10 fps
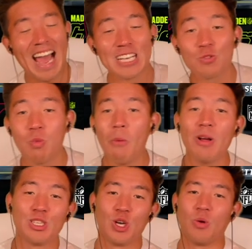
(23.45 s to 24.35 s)
as what
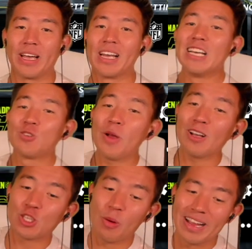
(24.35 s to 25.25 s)
we're doing is we're
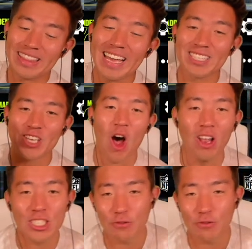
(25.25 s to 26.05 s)
doing the tallest